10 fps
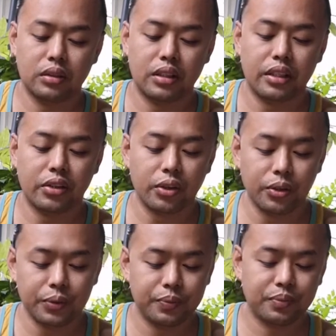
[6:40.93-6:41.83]
There you
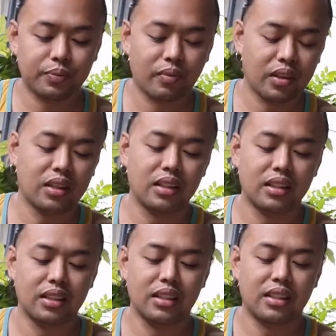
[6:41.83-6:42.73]
go.
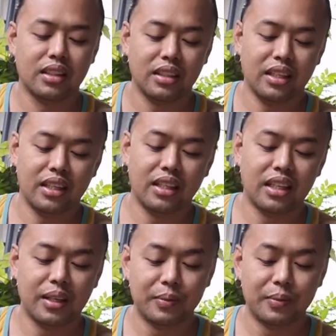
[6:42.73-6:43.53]
And